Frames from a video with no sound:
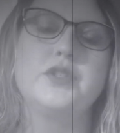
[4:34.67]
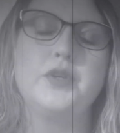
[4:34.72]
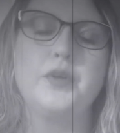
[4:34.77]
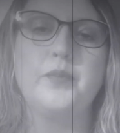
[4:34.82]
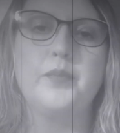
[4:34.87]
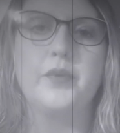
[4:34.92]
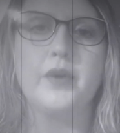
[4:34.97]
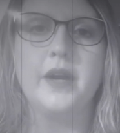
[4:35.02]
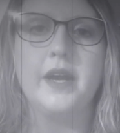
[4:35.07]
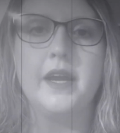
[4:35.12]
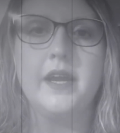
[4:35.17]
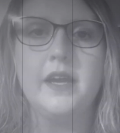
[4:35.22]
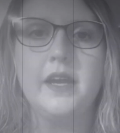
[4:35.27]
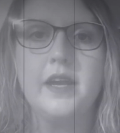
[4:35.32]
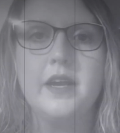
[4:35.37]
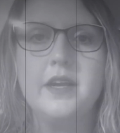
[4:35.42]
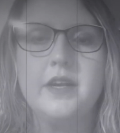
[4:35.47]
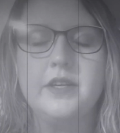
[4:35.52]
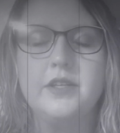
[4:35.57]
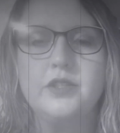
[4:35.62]
to
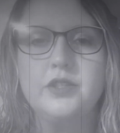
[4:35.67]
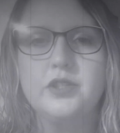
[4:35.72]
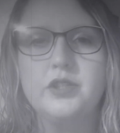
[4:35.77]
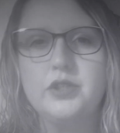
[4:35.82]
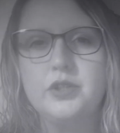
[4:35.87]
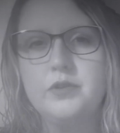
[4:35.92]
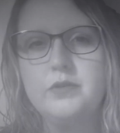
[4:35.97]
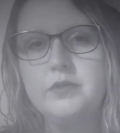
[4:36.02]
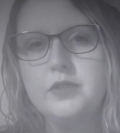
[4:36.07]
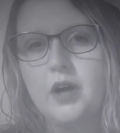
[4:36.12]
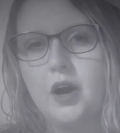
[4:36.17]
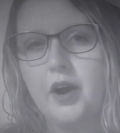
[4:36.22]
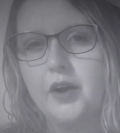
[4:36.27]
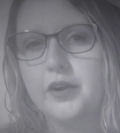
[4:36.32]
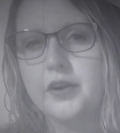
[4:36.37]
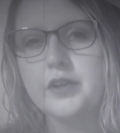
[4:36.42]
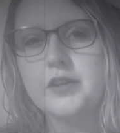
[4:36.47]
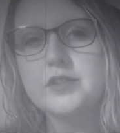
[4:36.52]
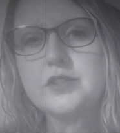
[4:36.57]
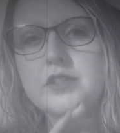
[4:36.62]
bring his 2
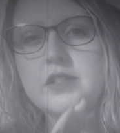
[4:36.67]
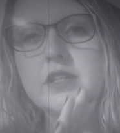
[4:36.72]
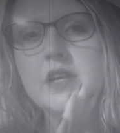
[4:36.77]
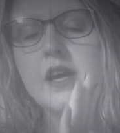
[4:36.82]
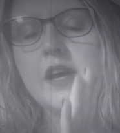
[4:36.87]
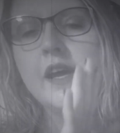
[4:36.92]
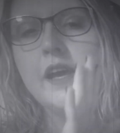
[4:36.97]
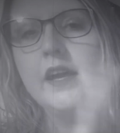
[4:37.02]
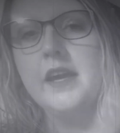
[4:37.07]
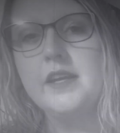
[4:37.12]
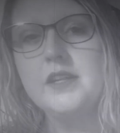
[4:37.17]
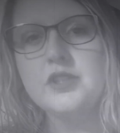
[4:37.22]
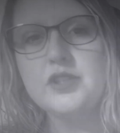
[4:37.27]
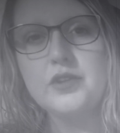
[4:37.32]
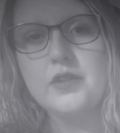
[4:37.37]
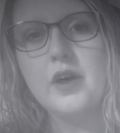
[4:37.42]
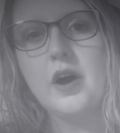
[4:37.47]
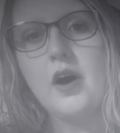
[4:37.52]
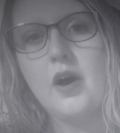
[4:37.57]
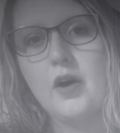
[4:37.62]
daughters
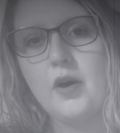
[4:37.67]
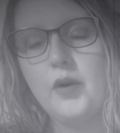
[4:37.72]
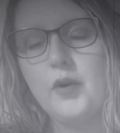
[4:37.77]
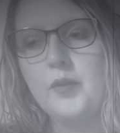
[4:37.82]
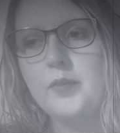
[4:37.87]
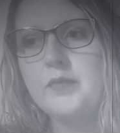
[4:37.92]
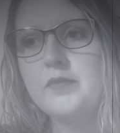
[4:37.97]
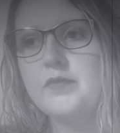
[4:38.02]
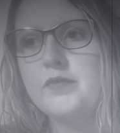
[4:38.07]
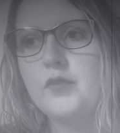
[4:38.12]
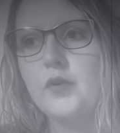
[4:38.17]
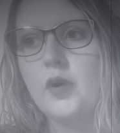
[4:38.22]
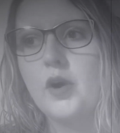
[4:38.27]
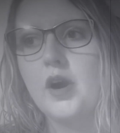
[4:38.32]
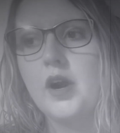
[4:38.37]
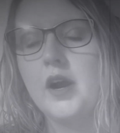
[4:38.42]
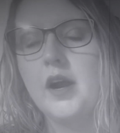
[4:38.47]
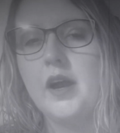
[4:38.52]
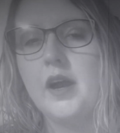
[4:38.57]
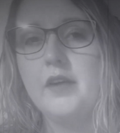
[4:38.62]
into the home
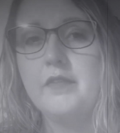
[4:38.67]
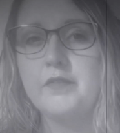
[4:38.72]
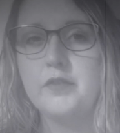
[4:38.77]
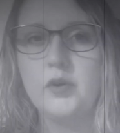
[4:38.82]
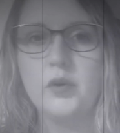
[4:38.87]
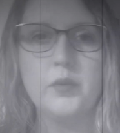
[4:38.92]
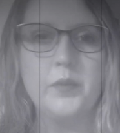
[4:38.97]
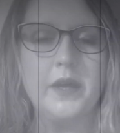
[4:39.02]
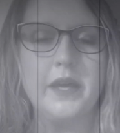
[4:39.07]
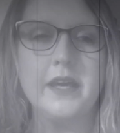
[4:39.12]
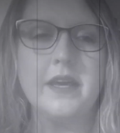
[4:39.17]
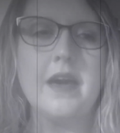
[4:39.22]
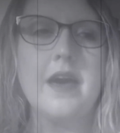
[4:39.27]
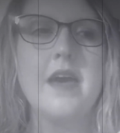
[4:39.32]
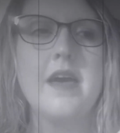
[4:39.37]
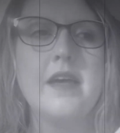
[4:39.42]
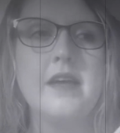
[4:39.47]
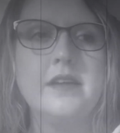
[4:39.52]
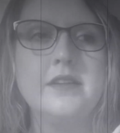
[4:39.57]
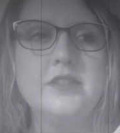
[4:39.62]
for a full
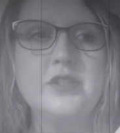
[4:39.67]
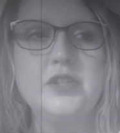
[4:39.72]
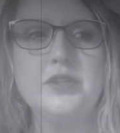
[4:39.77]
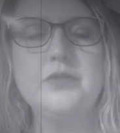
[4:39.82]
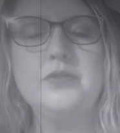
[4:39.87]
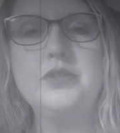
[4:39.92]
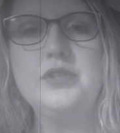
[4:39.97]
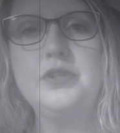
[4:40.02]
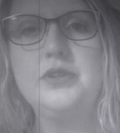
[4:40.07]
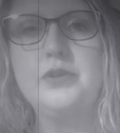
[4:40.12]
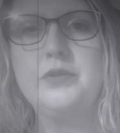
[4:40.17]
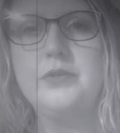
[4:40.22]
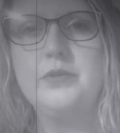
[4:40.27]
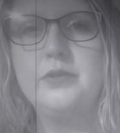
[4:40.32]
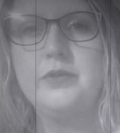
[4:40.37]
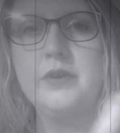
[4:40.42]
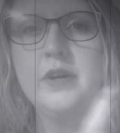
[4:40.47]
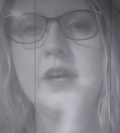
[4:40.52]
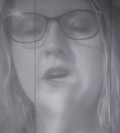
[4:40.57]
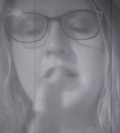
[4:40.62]
weekend due
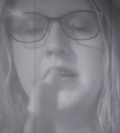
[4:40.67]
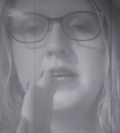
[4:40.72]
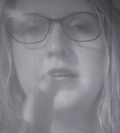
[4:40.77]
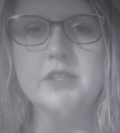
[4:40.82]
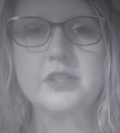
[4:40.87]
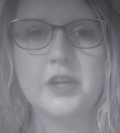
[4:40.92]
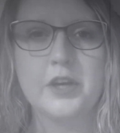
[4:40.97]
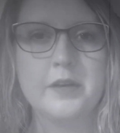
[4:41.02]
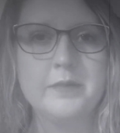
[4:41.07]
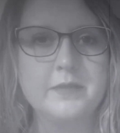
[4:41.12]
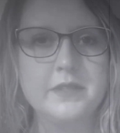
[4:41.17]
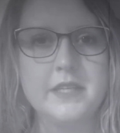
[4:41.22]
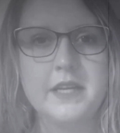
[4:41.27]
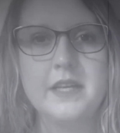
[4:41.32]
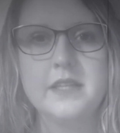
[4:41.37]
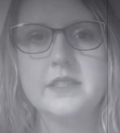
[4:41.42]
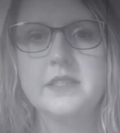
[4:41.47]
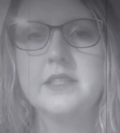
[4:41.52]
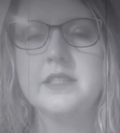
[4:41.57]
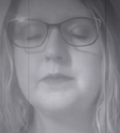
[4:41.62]
to
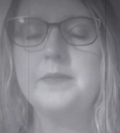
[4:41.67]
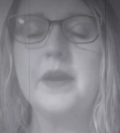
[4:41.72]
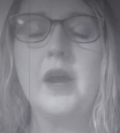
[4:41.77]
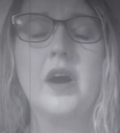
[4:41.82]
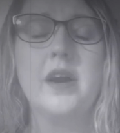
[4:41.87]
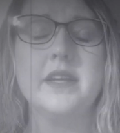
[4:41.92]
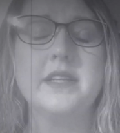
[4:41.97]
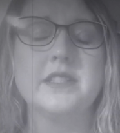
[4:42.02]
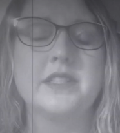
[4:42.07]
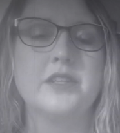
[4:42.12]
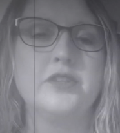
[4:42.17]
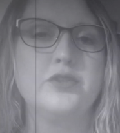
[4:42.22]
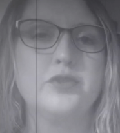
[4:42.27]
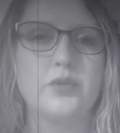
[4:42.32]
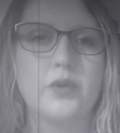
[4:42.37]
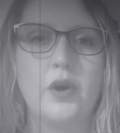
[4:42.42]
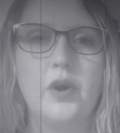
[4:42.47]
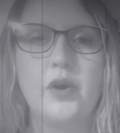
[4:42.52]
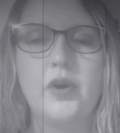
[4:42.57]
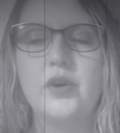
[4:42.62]
circumstances beyond his
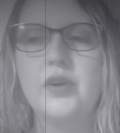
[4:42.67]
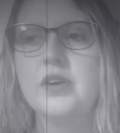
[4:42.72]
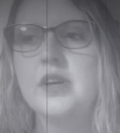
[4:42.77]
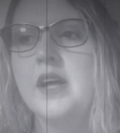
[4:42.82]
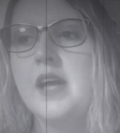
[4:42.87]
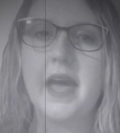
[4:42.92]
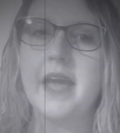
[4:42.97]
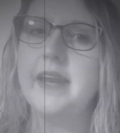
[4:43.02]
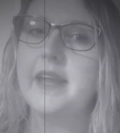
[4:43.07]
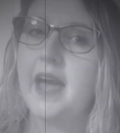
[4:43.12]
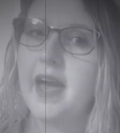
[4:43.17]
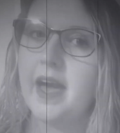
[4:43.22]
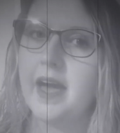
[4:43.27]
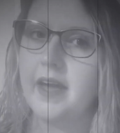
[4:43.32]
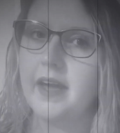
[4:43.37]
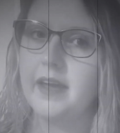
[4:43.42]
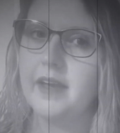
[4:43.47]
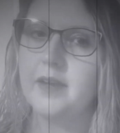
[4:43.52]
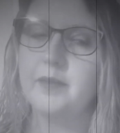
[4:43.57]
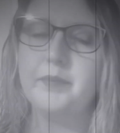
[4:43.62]
control. And
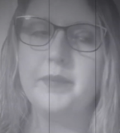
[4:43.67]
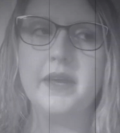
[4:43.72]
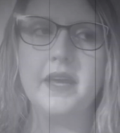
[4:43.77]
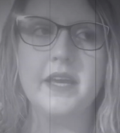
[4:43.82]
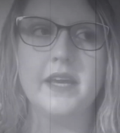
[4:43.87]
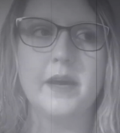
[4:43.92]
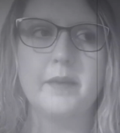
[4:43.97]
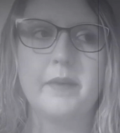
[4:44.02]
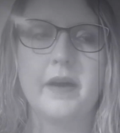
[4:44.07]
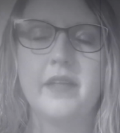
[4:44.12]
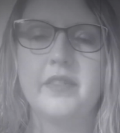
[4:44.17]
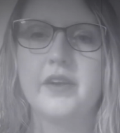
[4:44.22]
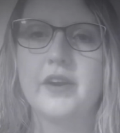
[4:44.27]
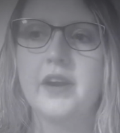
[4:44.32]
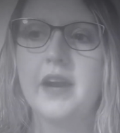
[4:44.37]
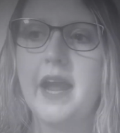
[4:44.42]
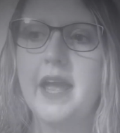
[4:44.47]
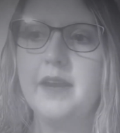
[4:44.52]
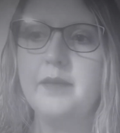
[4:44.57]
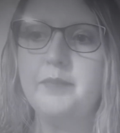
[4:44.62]
A, being a mother,
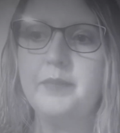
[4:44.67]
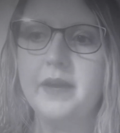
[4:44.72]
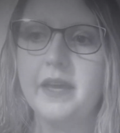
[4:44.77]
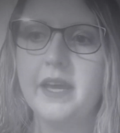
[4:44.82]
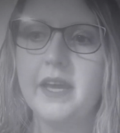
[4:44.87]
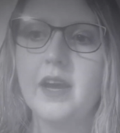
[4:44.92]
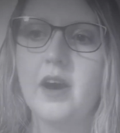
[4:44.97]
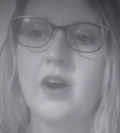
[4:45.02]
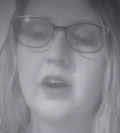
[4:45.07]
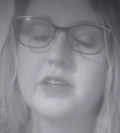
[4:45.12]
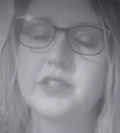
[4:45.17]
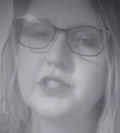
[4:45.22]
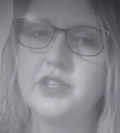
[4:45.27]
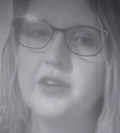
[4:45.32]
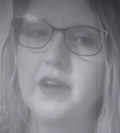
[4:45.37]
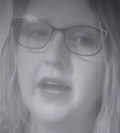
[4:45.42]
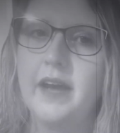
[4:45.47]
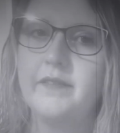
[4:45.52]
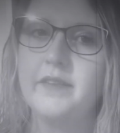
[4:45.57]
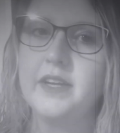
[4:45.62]
and B, also
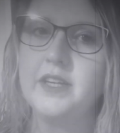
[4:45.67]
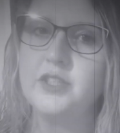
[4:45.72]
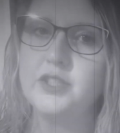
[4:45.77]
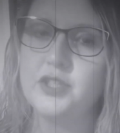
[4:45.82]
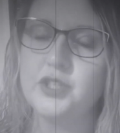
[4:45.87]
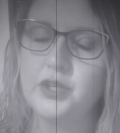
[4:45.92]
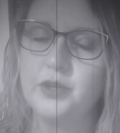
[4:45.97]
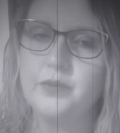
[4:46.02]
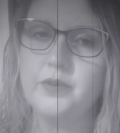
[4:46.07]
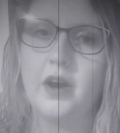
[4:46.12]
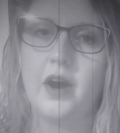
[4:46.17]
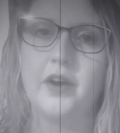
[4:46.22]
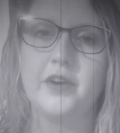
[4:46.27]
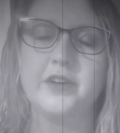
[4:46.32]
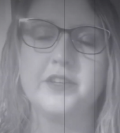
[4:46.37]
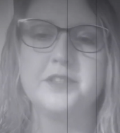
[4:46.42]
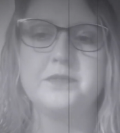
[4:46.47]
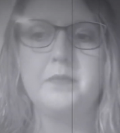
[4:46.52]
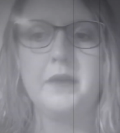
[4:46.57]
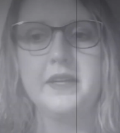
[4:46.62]
having 2
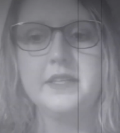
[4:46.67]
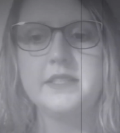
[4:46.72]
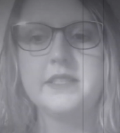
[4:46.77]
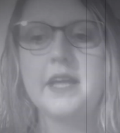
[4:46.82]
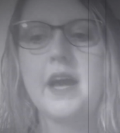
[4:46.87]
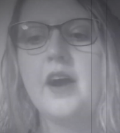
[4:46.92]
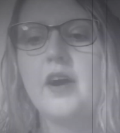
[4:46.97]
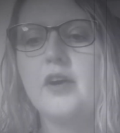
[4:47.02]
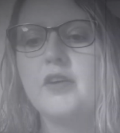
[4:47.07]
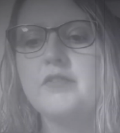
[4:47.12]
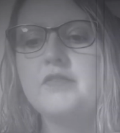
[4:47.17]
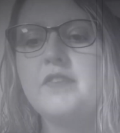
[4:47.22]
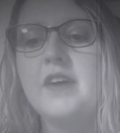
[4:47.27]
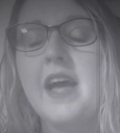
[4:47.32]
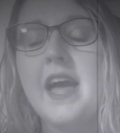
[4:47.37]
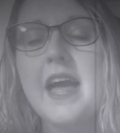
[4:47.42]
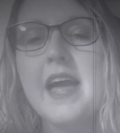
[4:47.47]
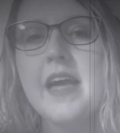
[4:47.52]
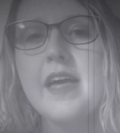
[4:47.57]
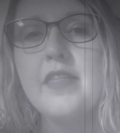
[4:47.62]
daughters myself,
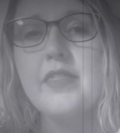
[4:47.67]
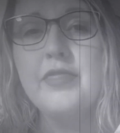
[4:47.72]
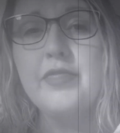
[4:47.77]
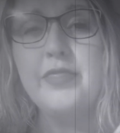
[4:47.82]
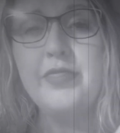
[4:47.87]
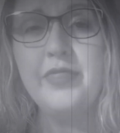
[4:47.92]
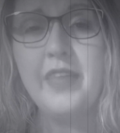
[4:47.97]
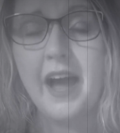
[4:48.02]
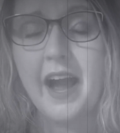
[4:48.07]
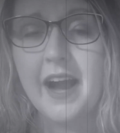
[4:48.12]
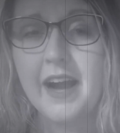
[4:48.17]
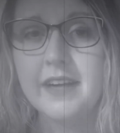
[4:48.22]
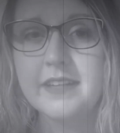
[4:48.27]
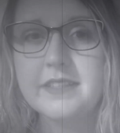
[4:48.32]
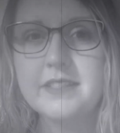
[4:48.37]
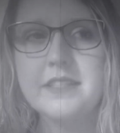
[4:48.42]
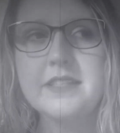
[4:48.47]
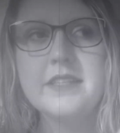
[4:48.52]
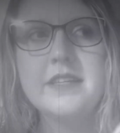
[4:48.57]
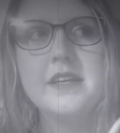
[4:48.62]

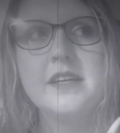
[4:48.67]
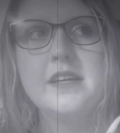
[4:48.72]
that